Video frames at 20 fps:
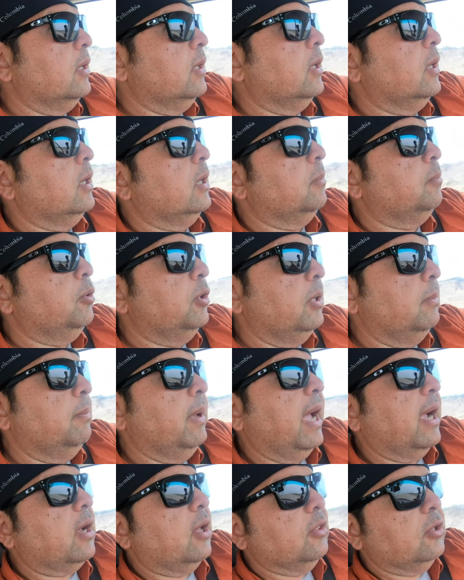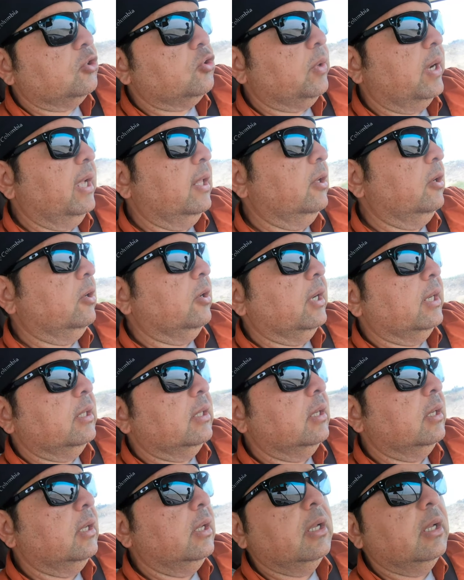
uh, put it back on the trailer and